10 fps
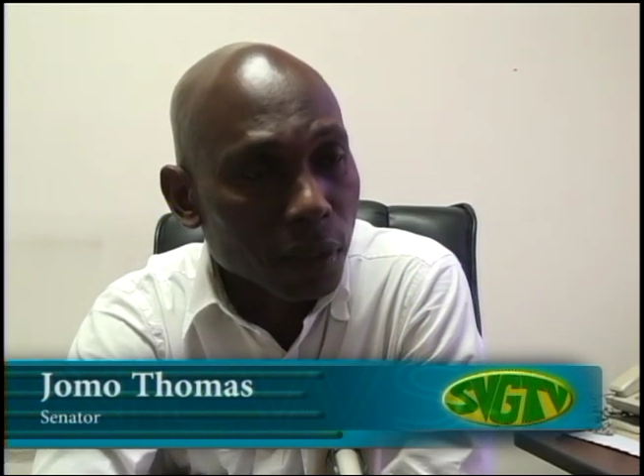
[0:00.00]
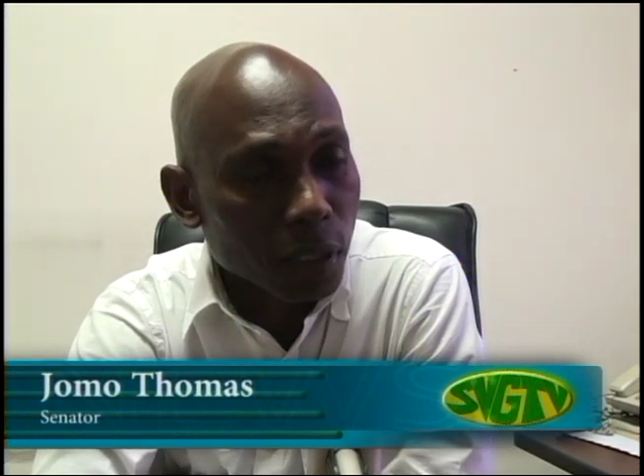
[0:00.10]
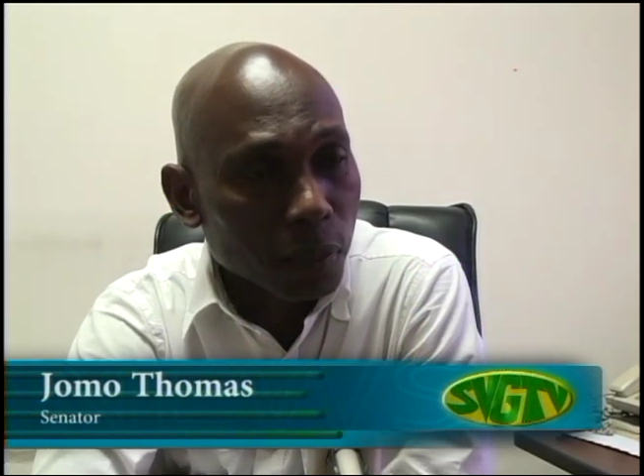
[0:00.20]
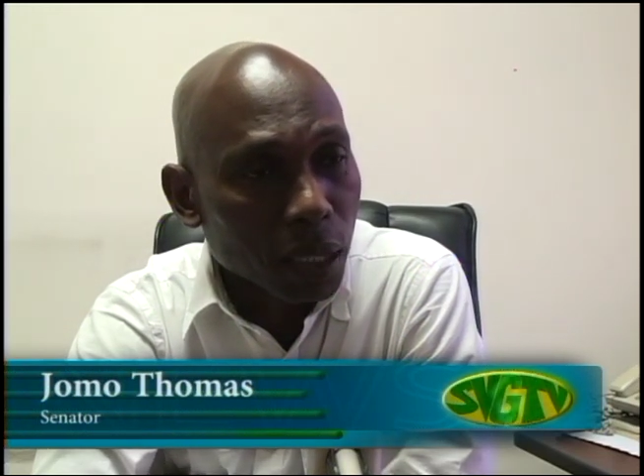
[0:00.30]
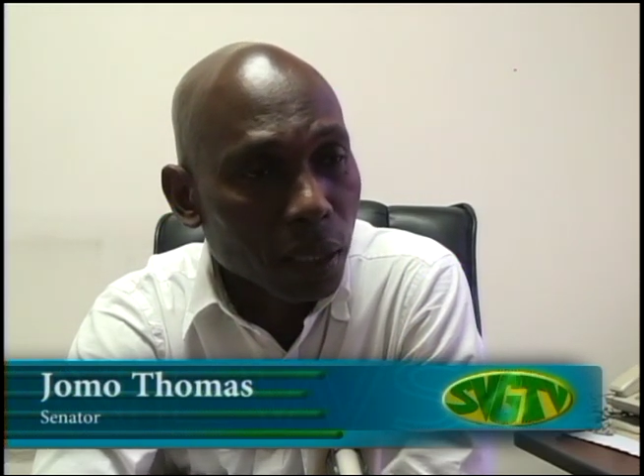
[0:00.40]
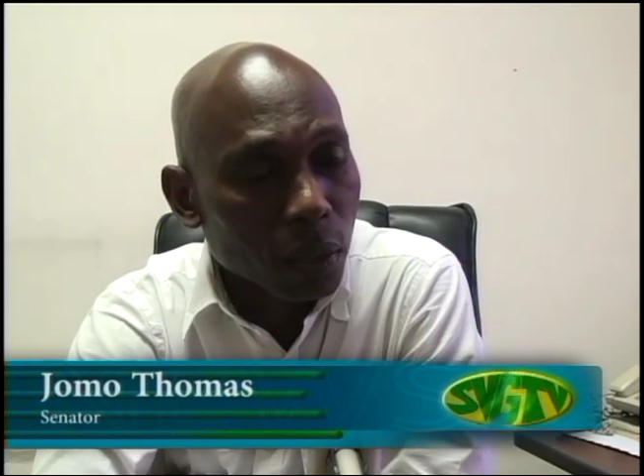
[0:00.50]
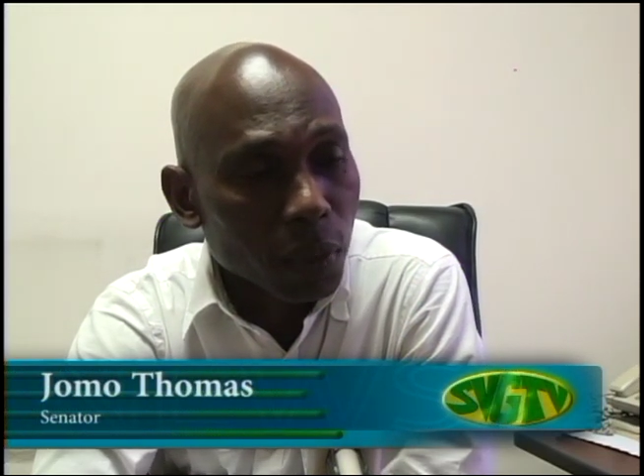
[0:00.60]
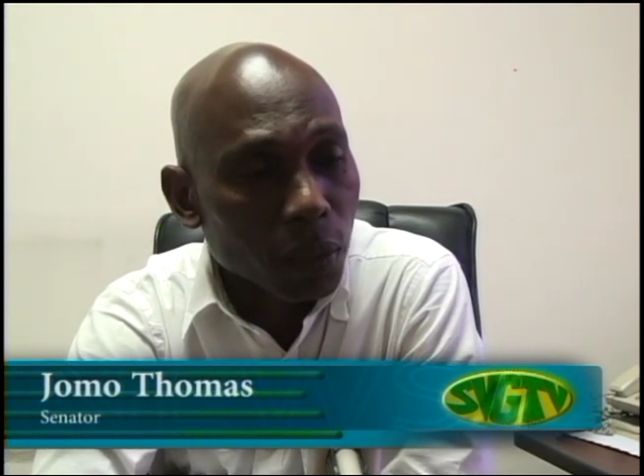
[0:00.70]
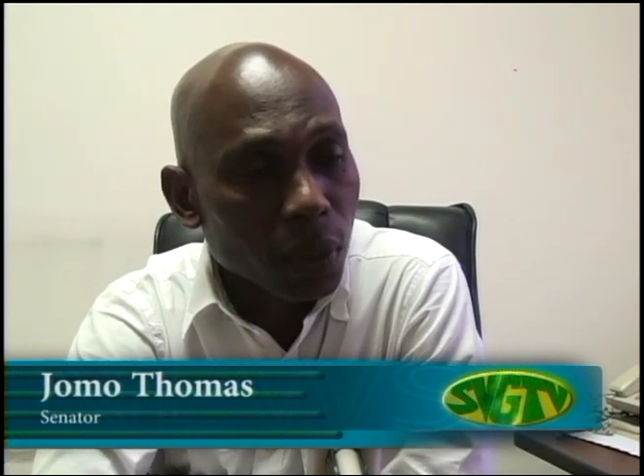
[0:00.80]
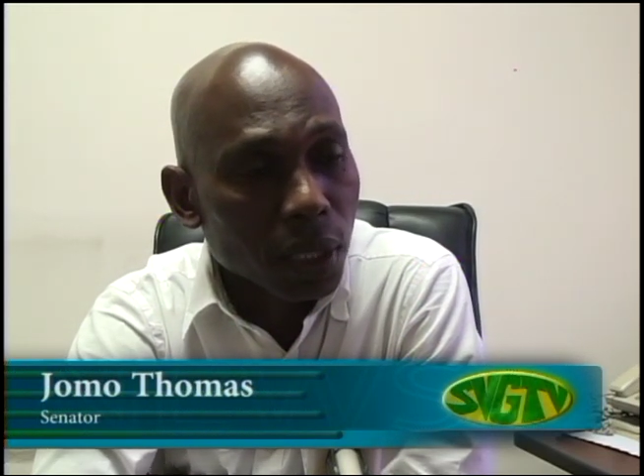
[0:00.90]
spending
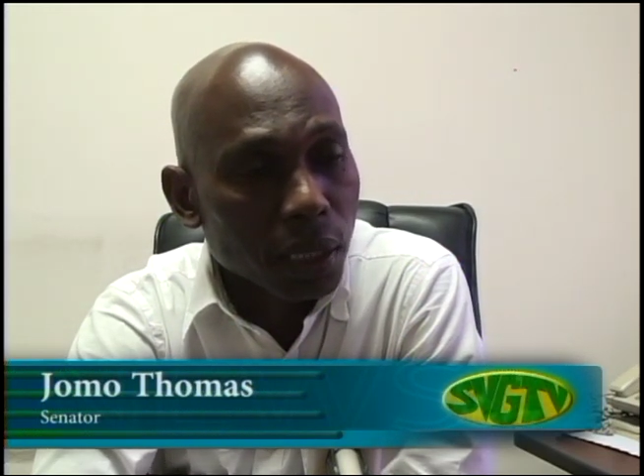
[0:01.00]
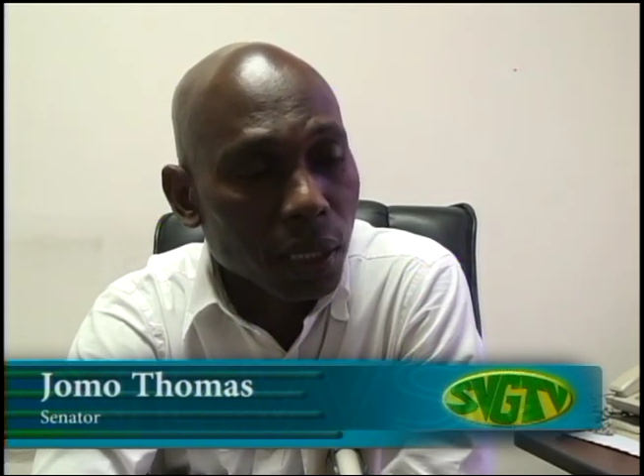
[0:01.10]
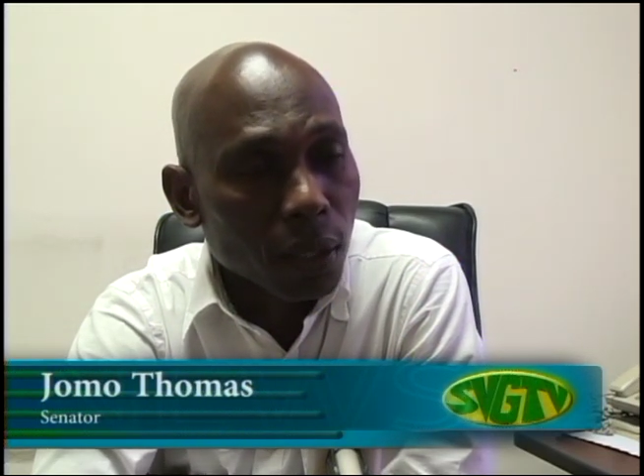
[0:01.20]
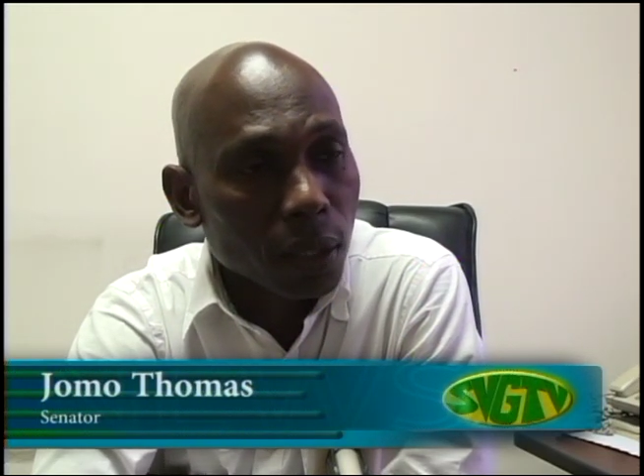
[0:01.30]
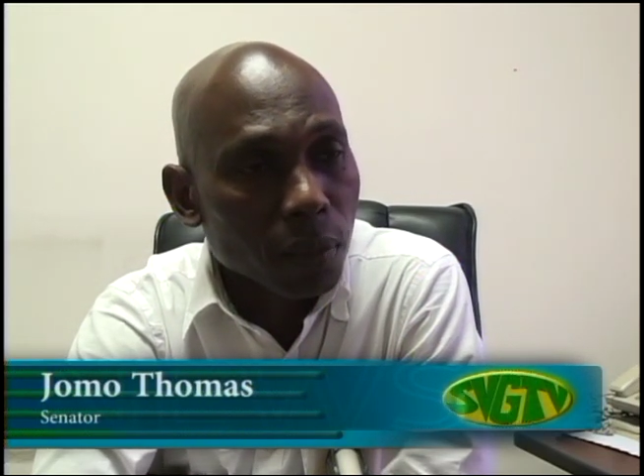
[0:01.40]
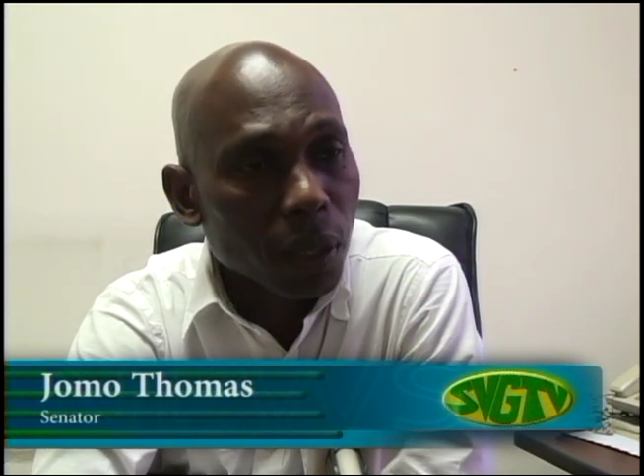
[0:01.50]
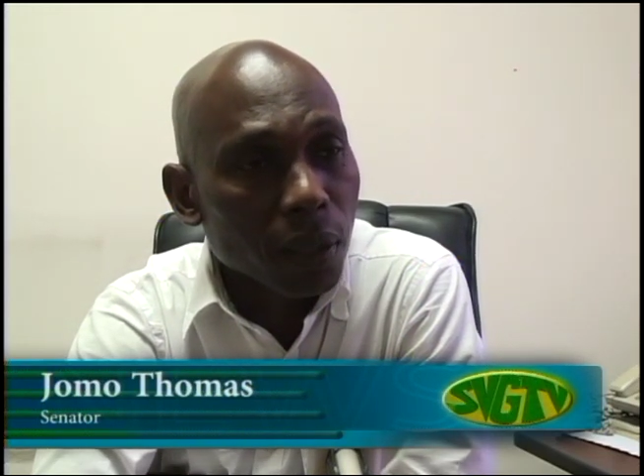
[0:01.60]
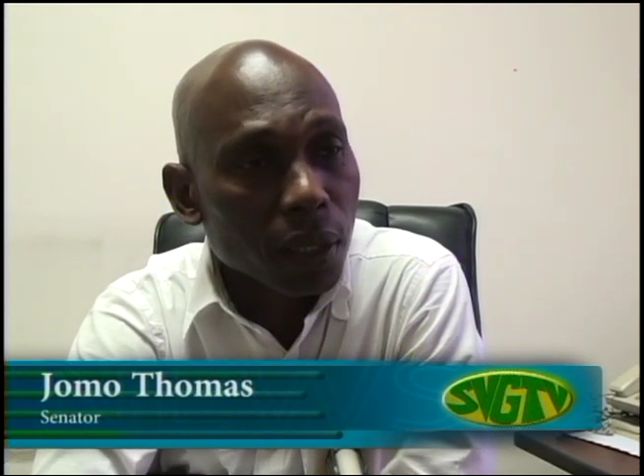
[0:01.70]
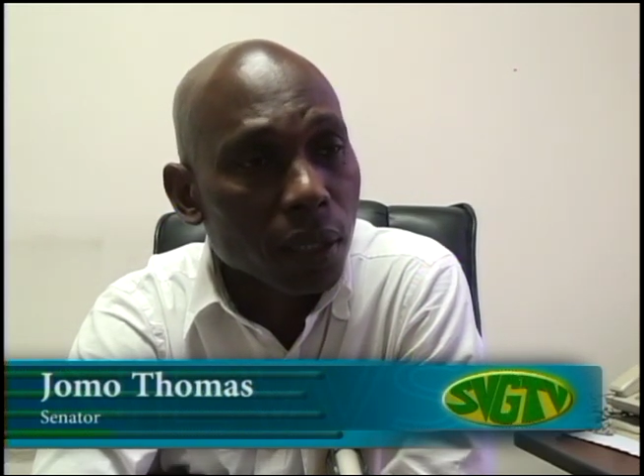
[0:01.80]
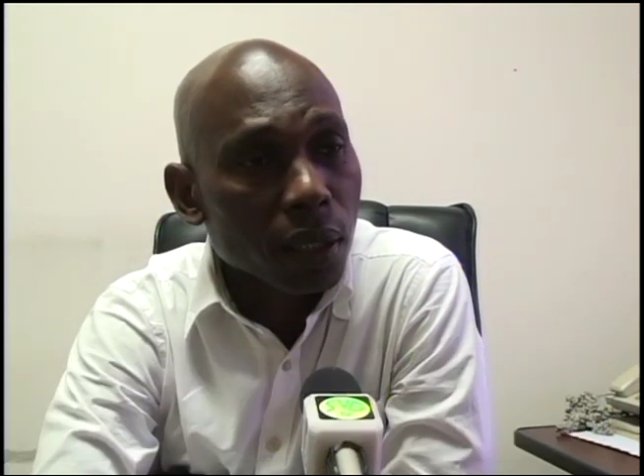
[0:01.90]
21 years in North
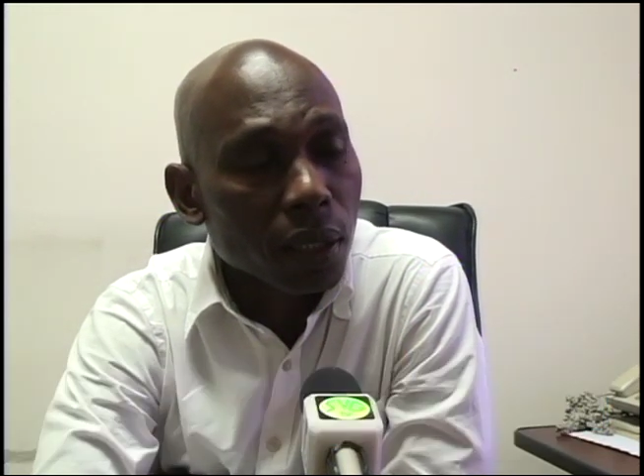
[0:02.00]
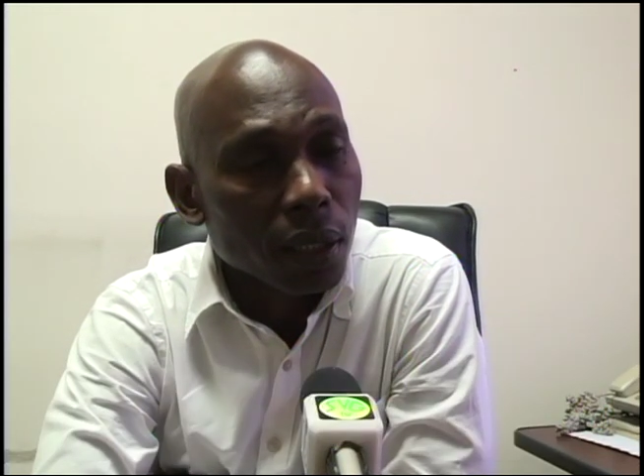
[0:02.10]
America,